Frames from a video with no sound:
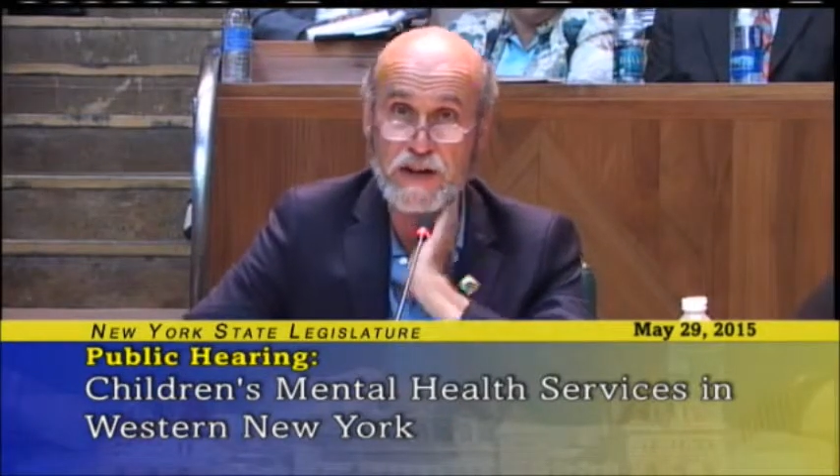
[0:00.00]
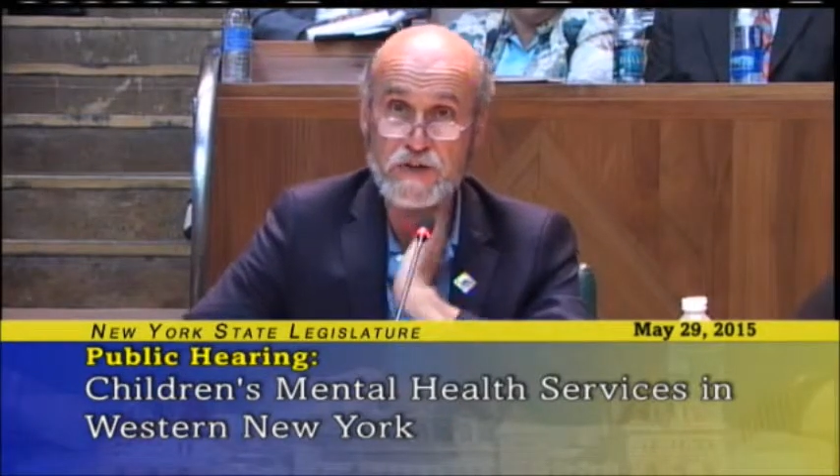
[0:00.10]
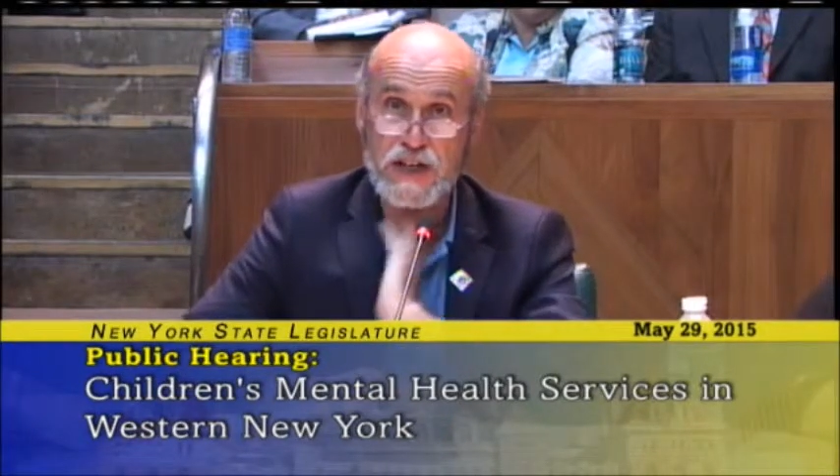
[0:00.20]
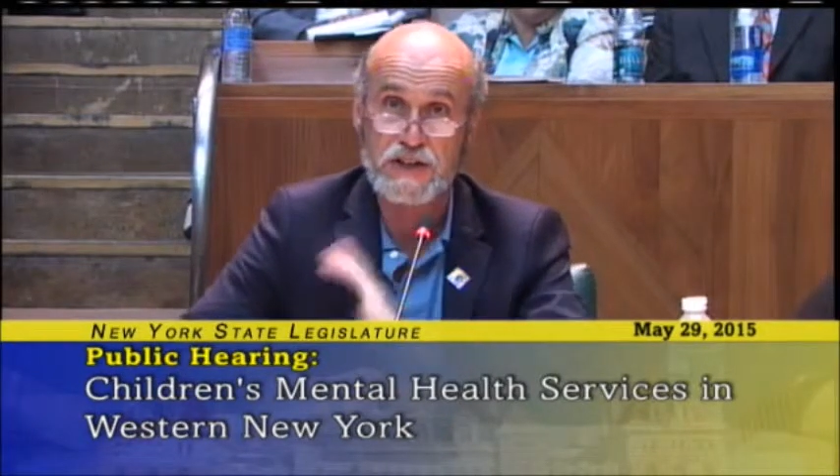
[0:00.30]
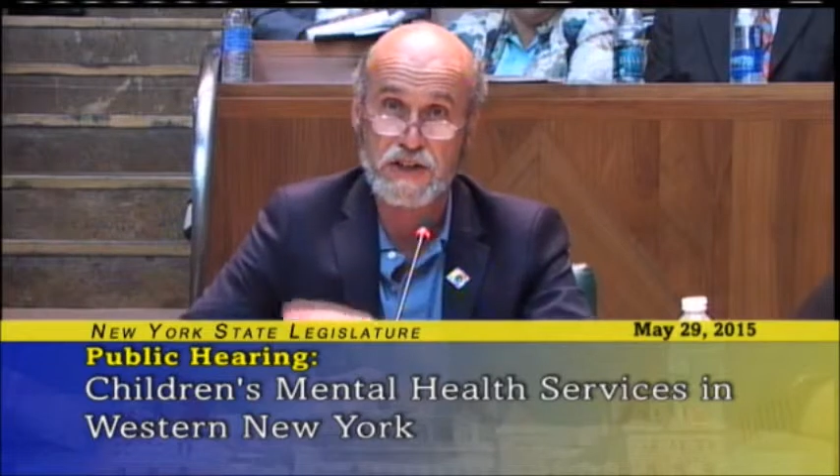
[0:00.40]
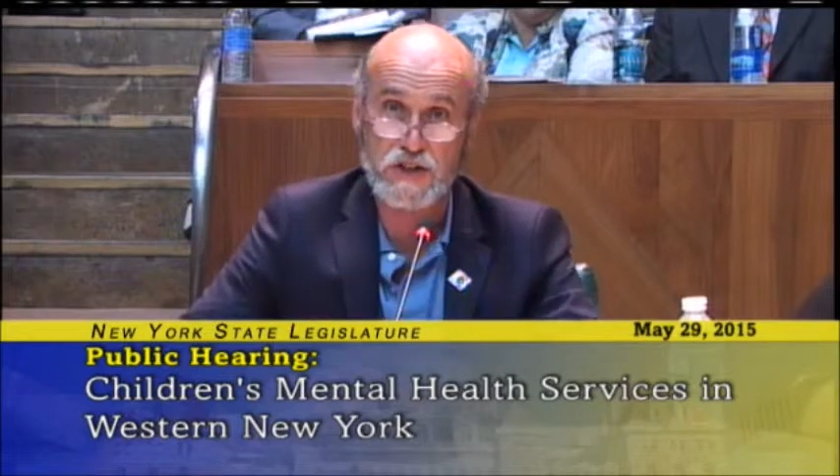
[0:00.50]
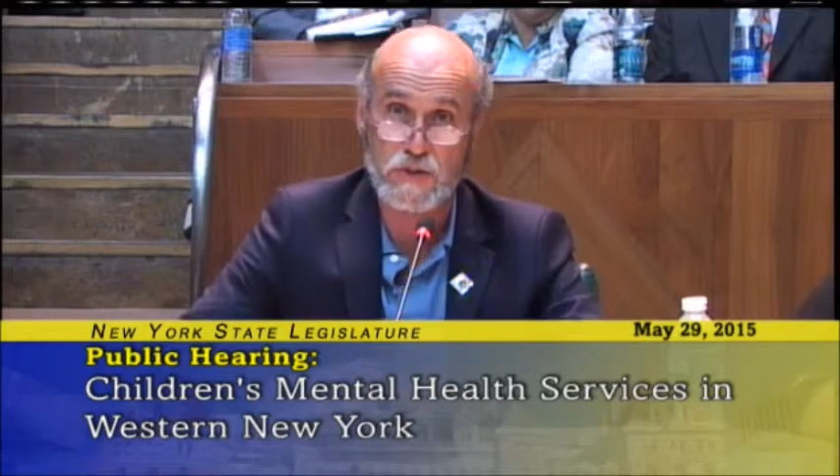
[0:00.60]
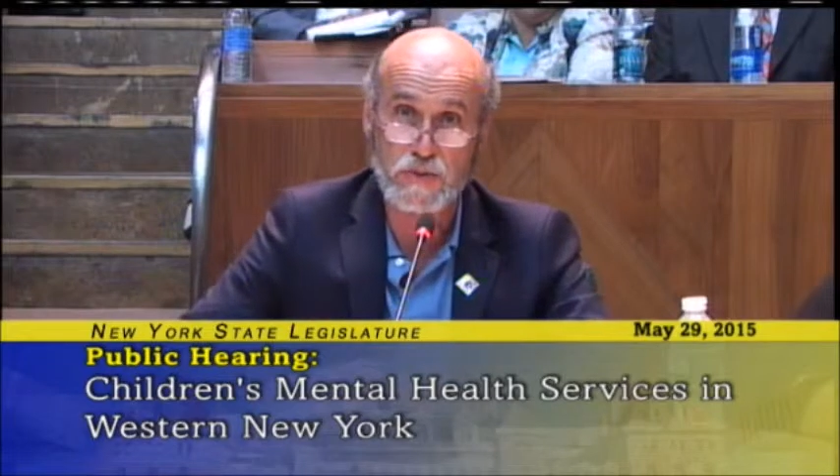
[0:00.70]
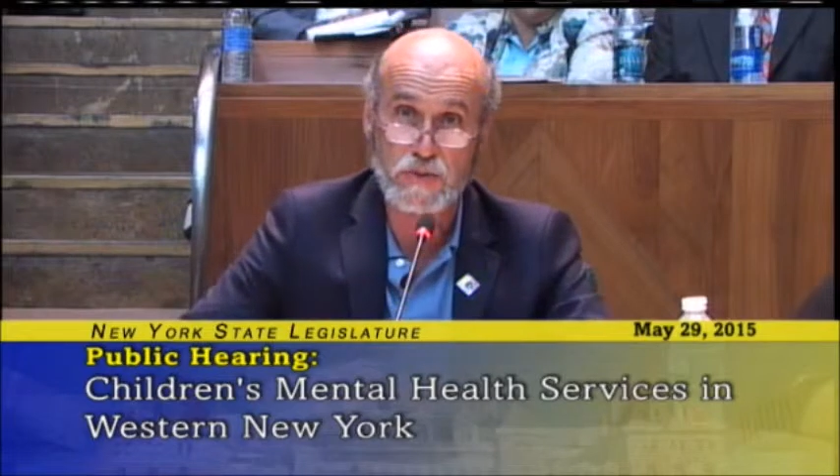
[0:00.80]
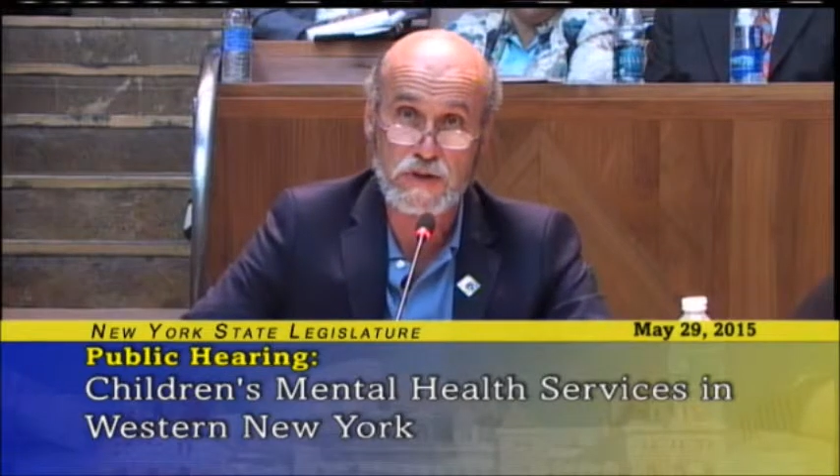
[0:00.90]
mine who's actually a
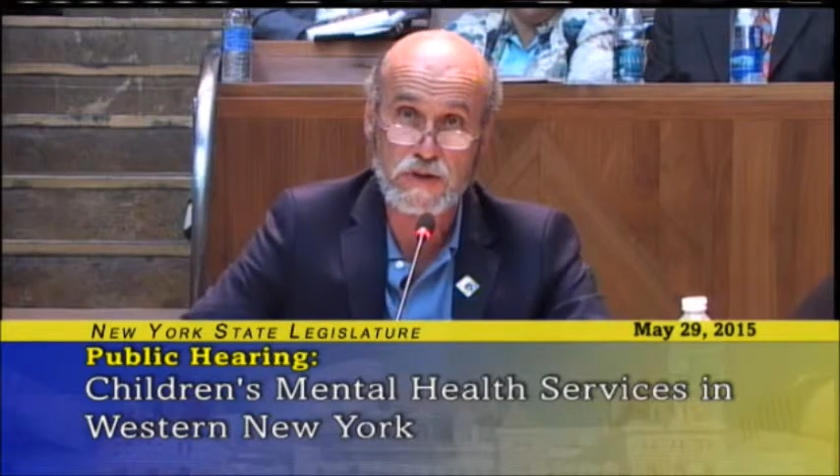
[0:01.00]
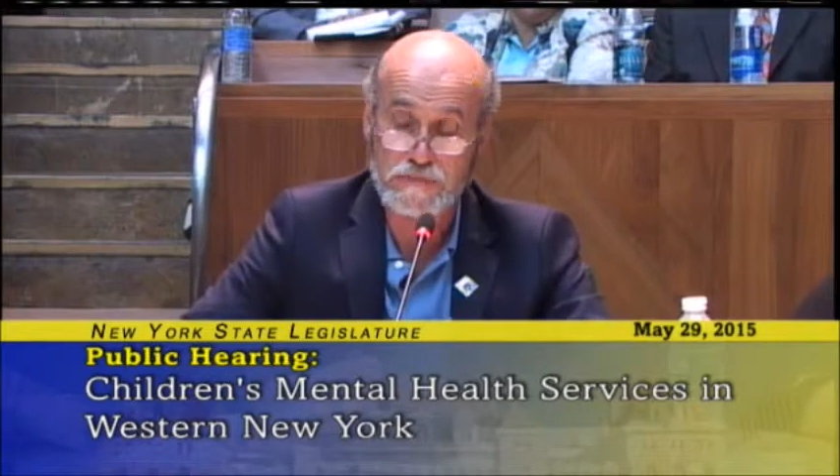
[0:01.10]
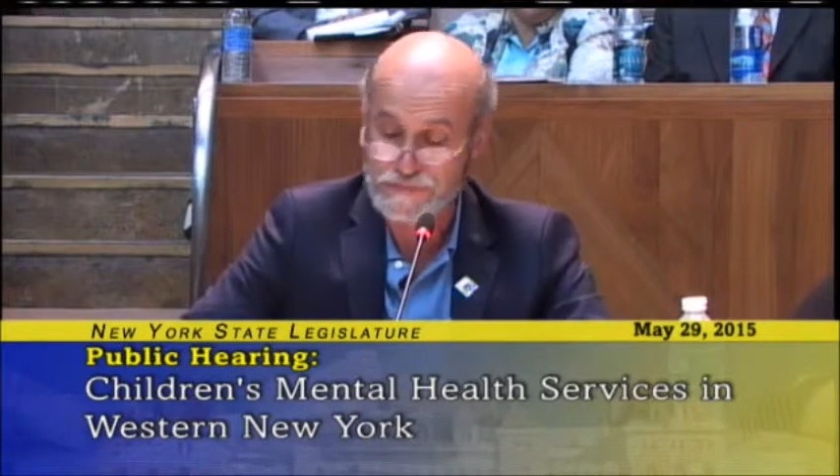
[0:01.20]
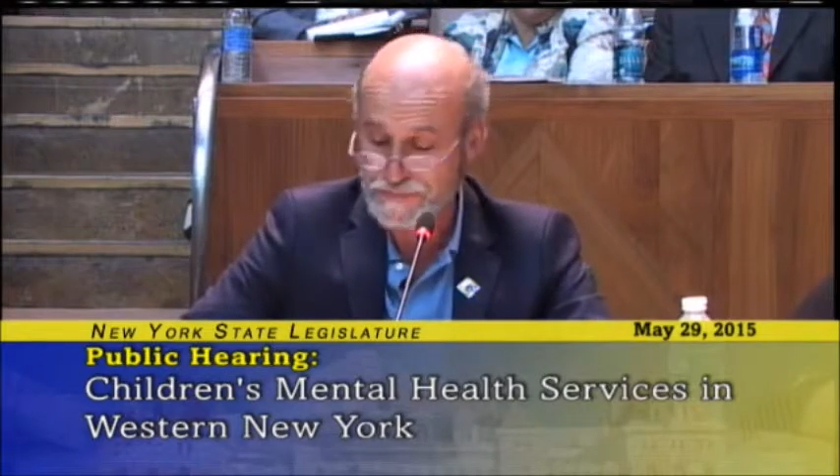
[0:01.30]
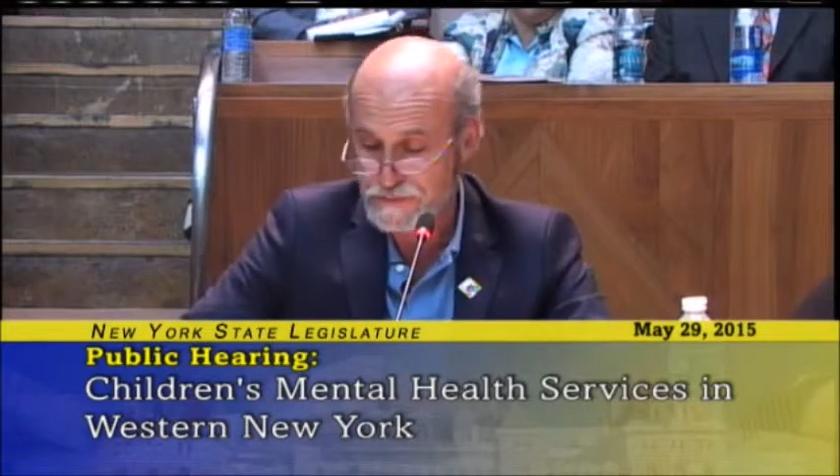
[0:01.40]
social worker,